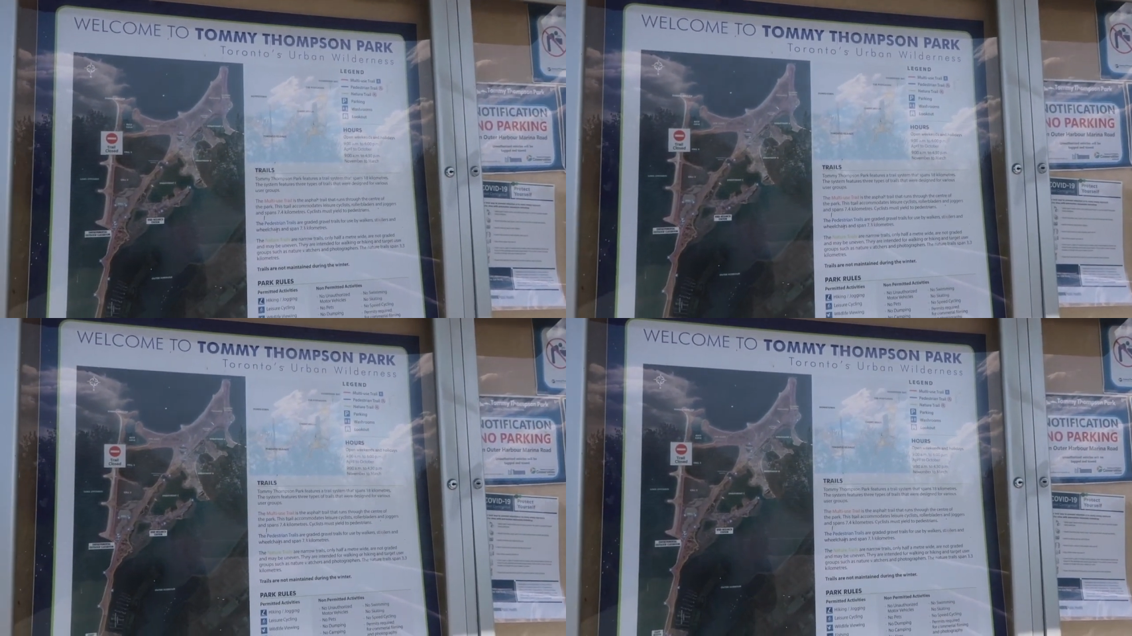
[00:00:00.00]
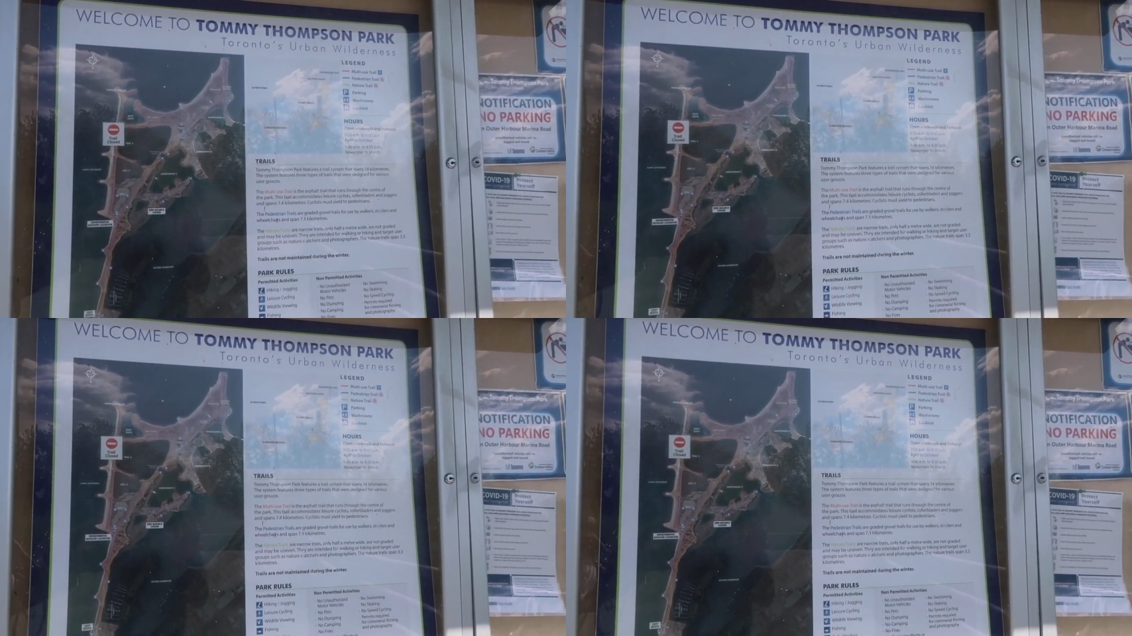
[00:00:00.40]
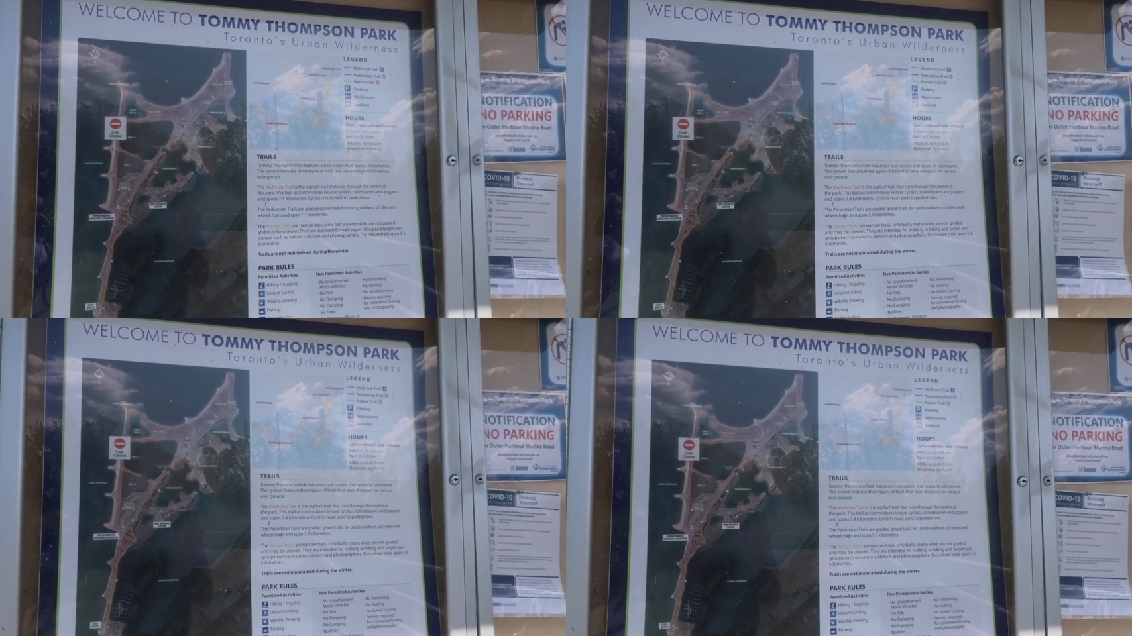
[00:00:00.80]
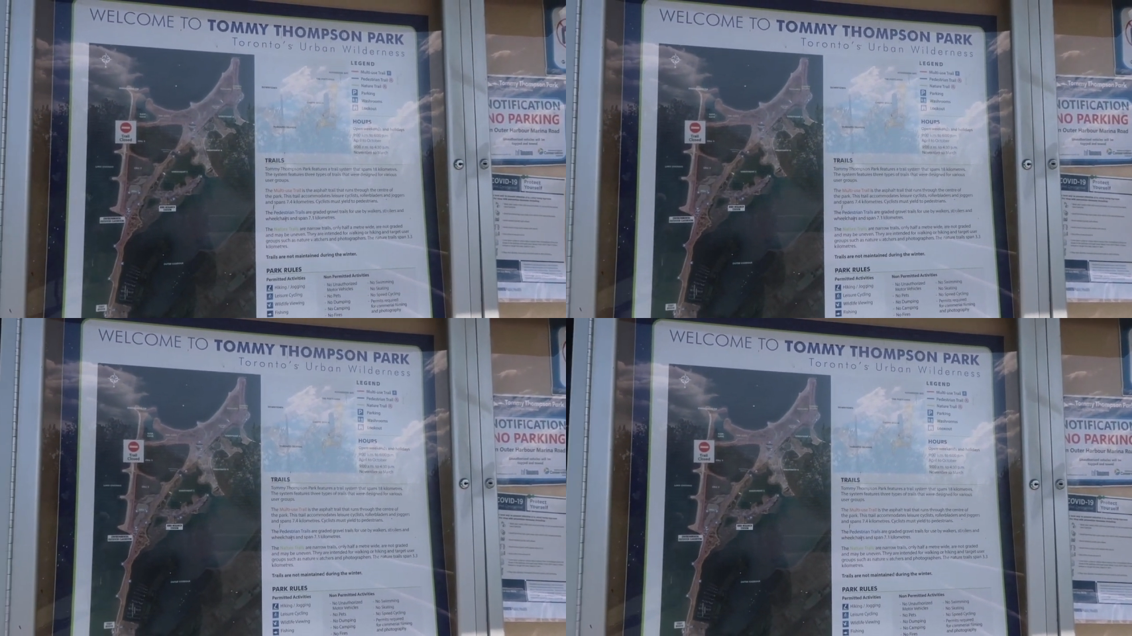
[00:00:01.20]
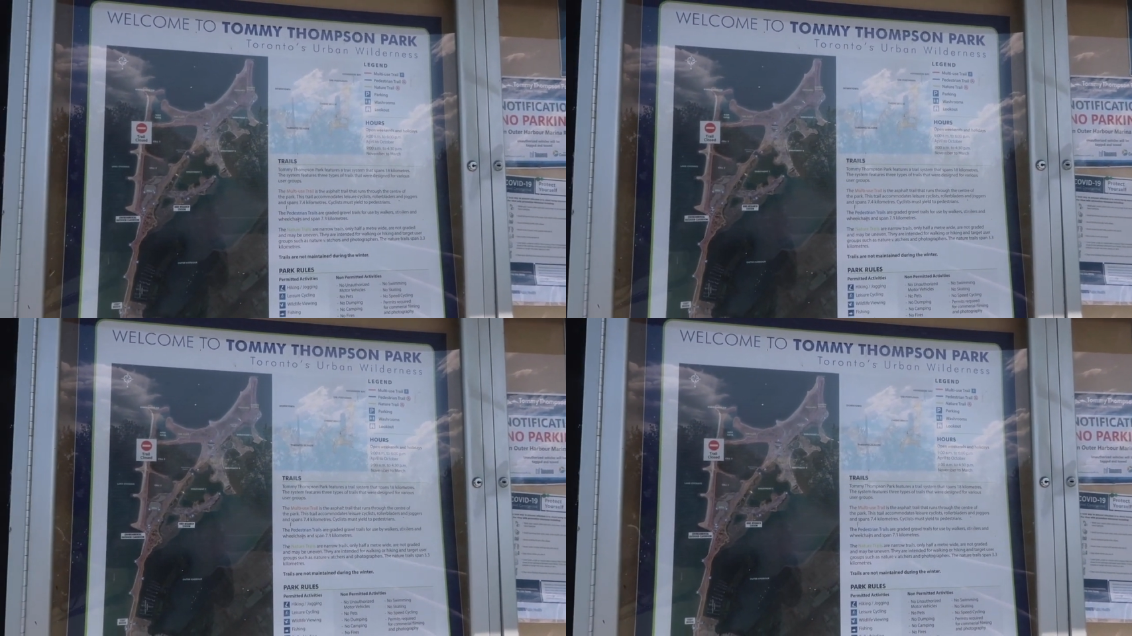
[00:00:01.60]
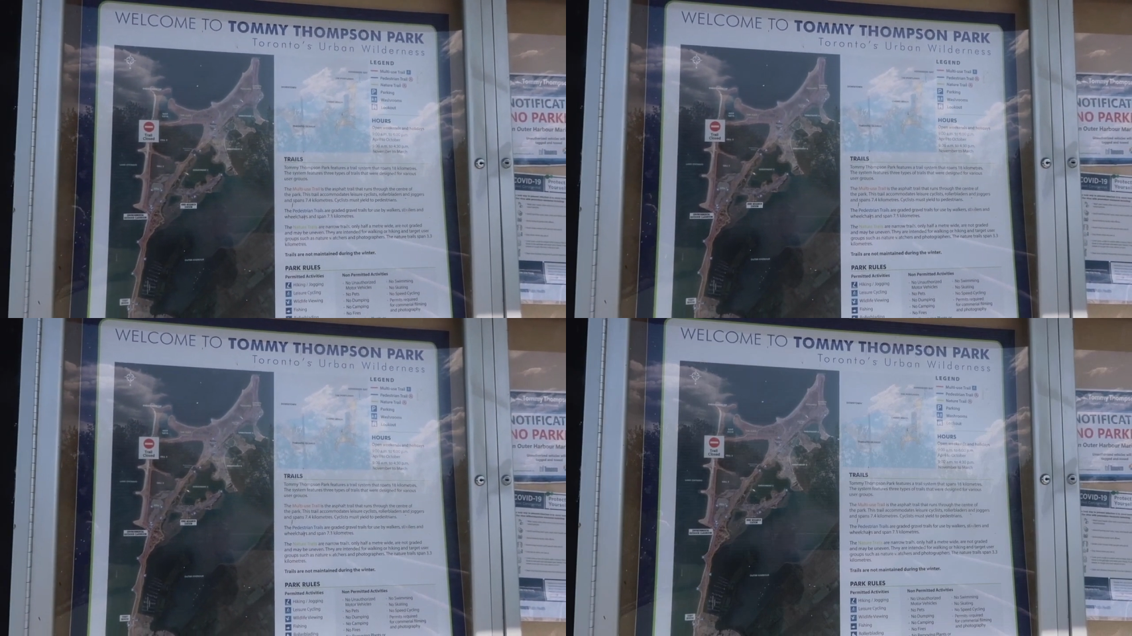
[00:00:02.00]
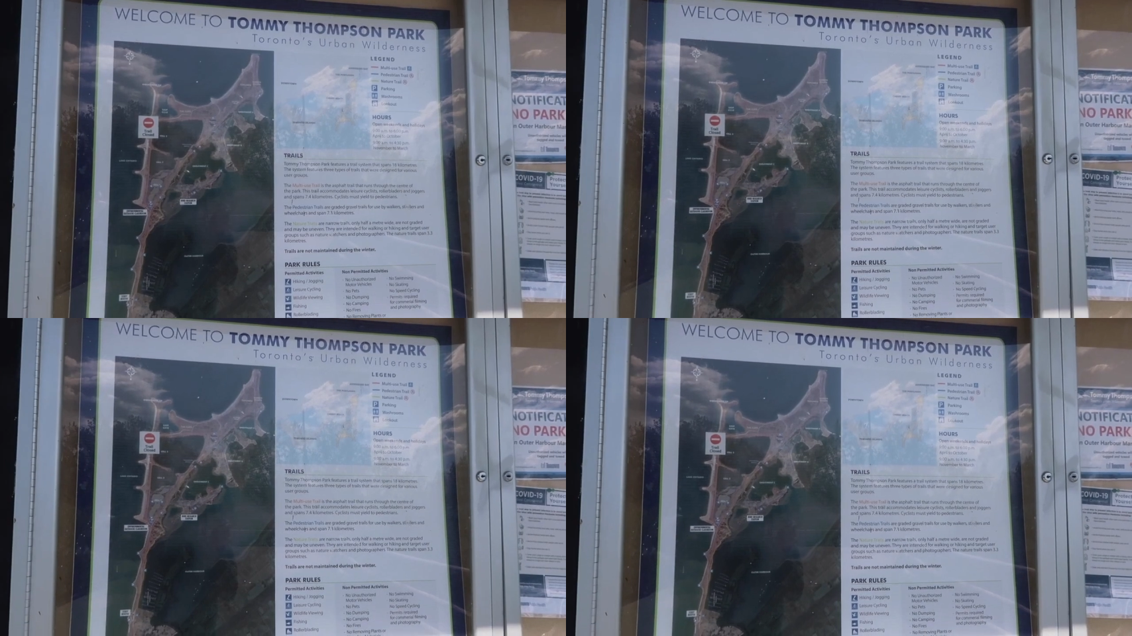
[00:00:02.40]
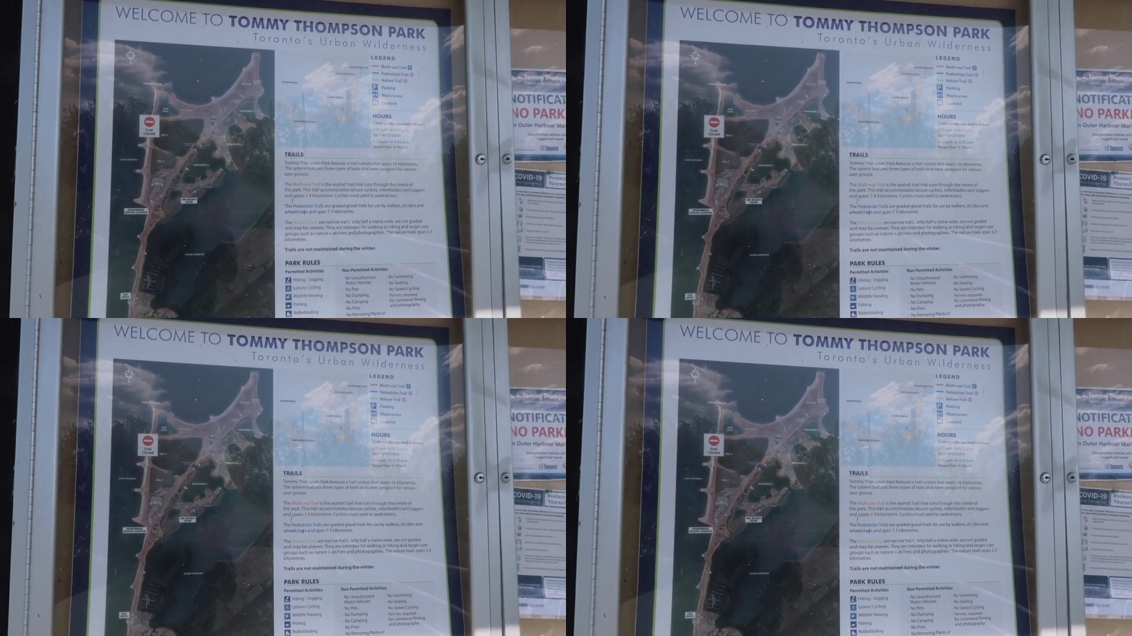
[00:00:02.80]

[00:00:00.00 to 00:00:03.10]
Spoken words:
No face is visible, so there are no lips to read.